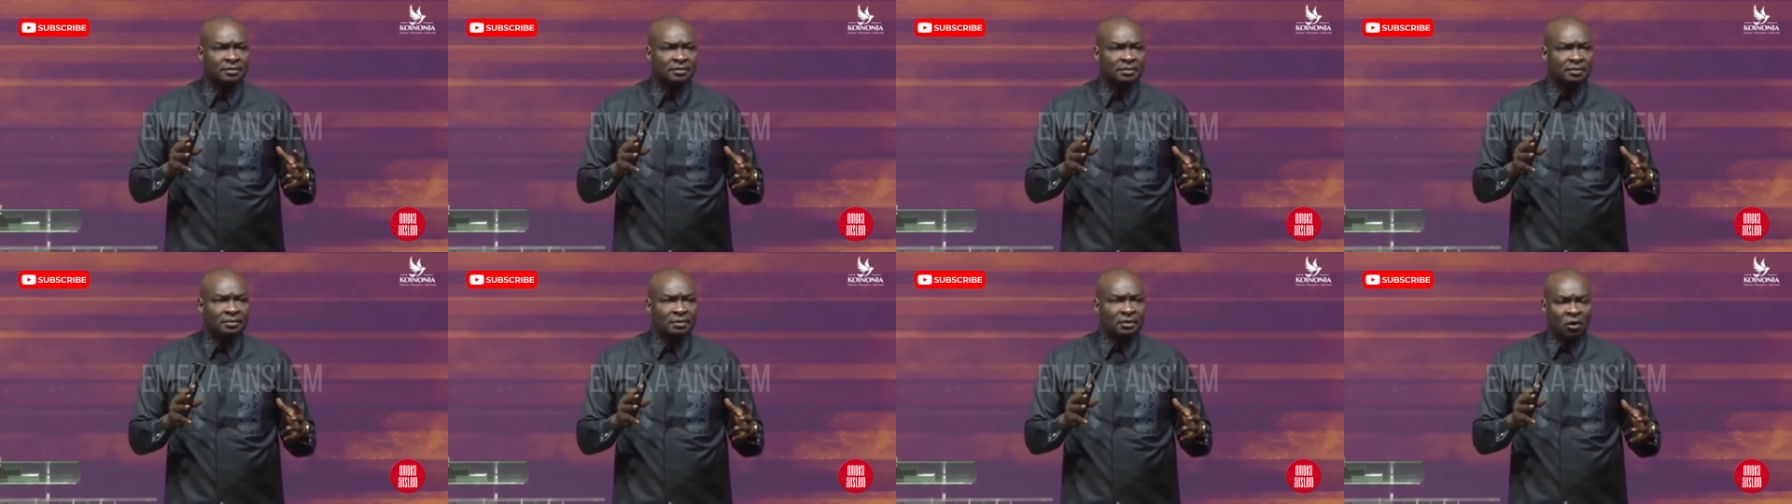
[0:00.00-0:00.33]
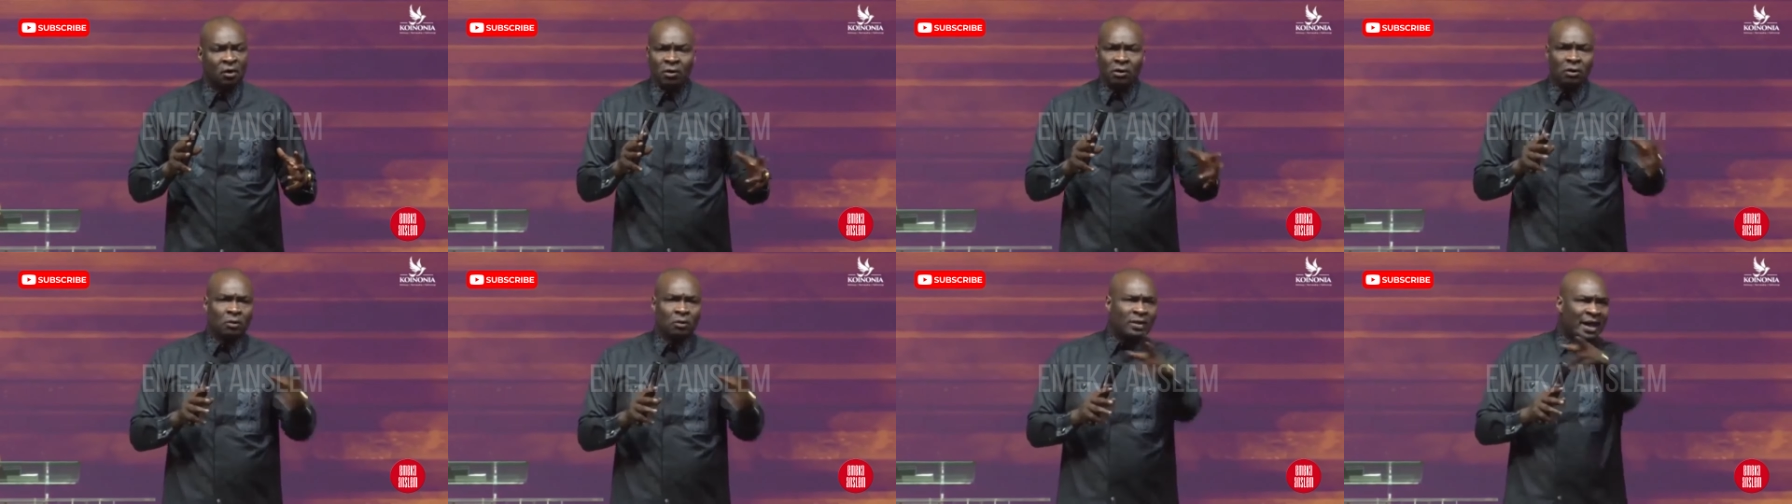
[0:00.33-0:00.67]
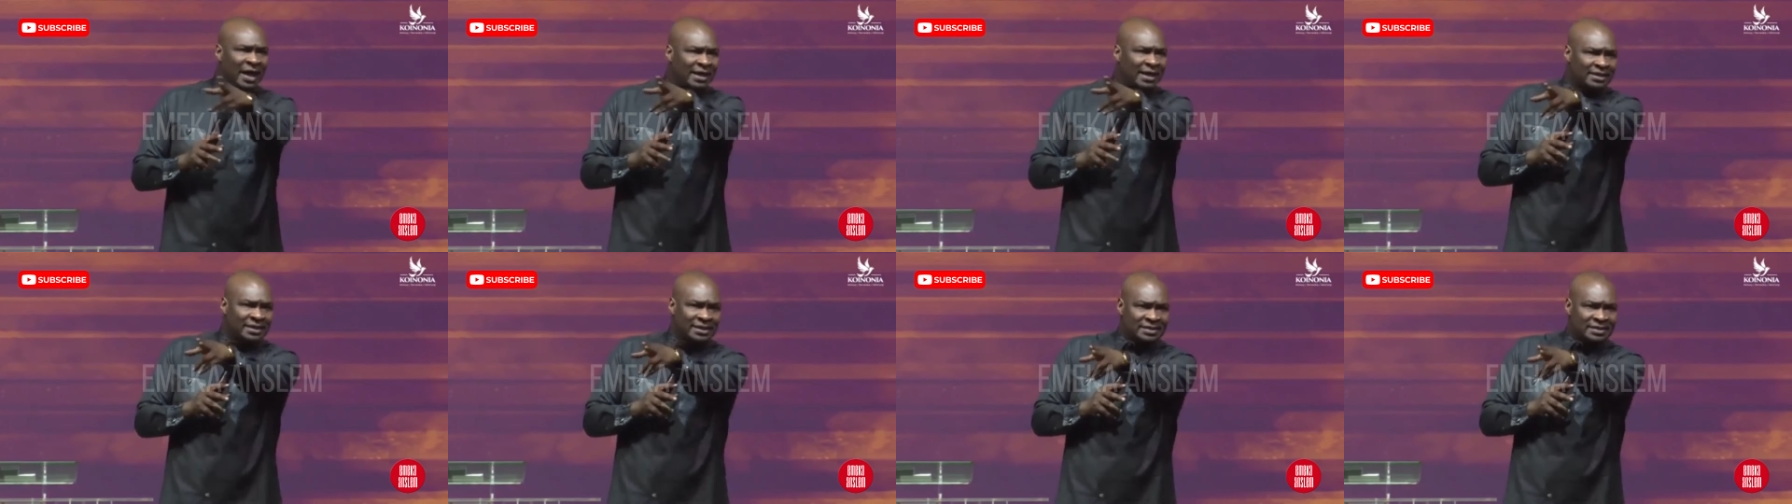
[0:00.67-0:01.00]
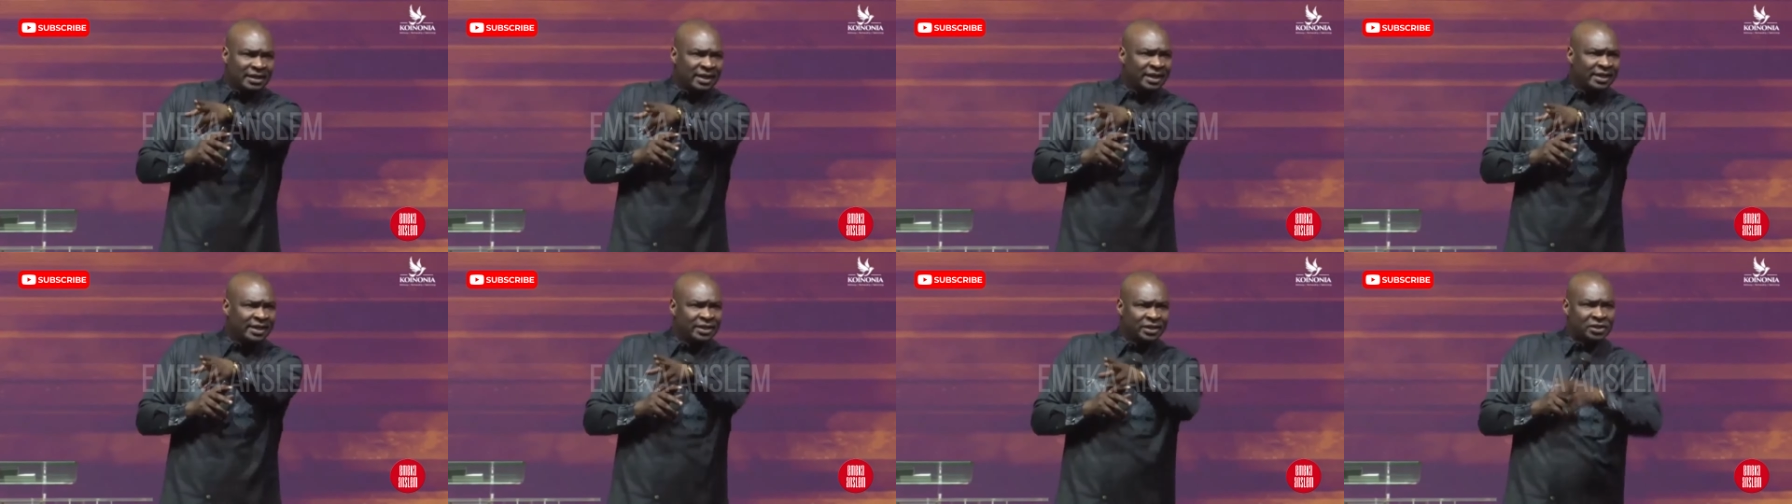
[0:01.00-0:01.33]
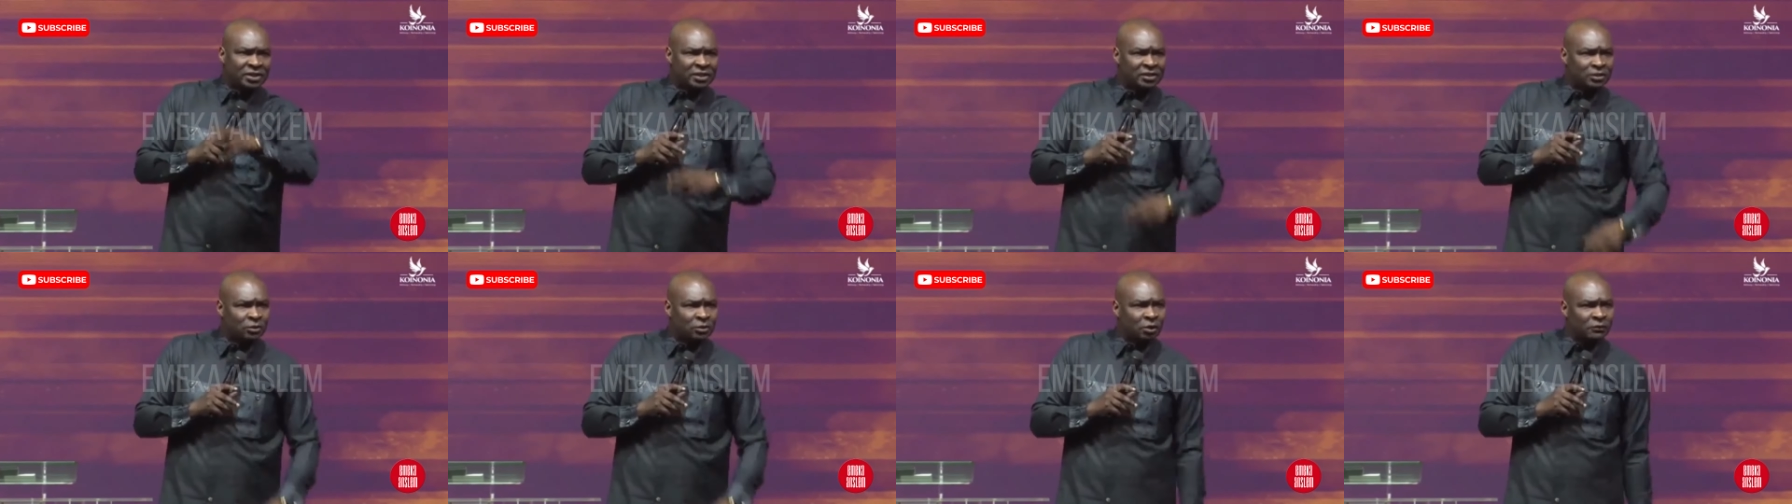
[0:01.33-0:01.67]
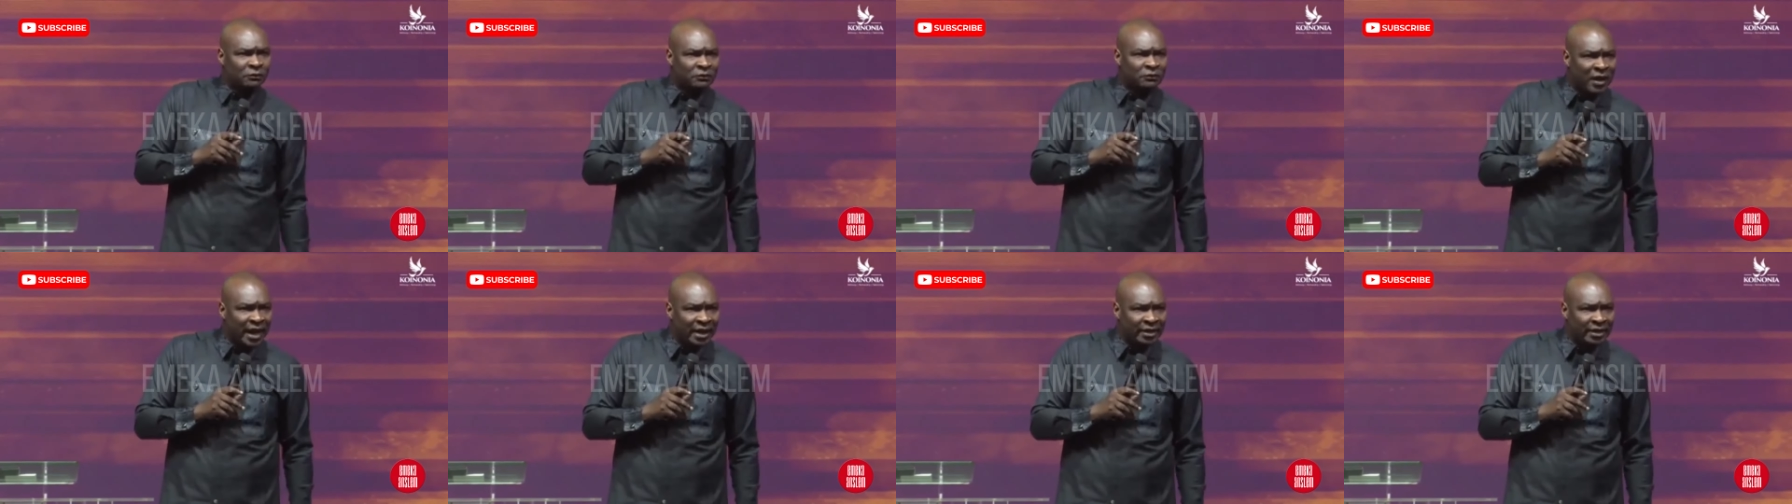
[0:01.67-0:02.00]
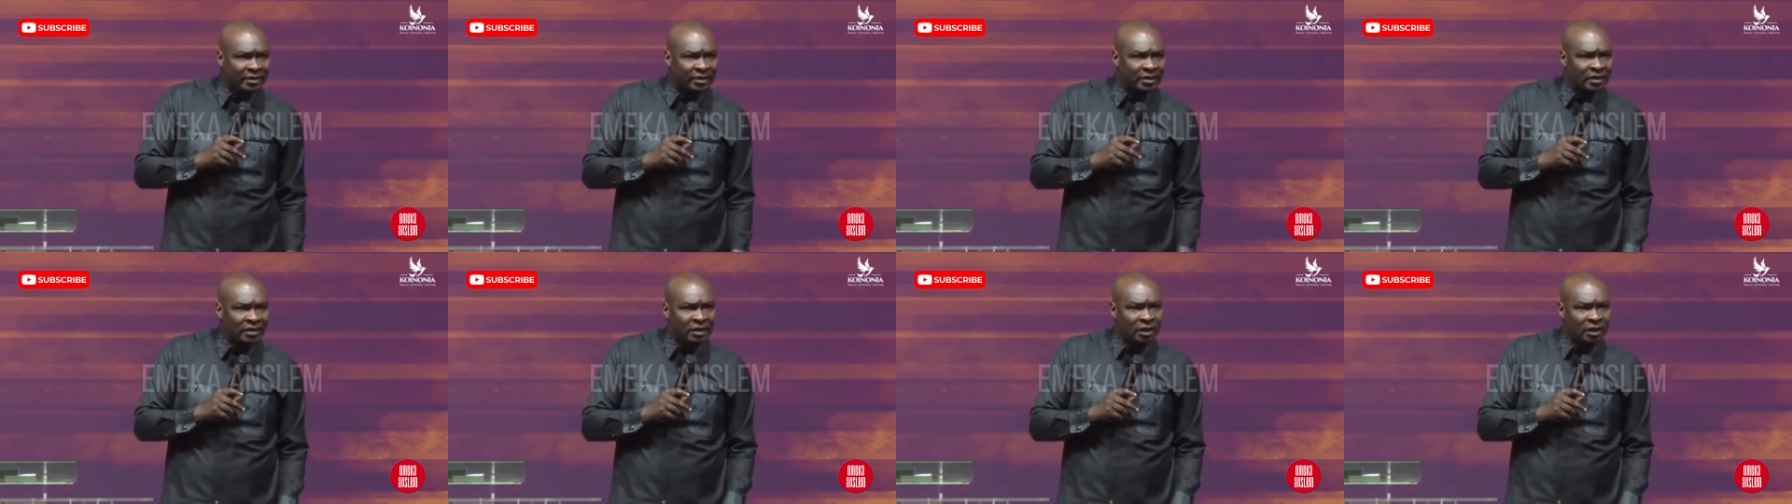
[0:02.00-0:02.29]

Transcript: Oh, look at this lady, she's not fine.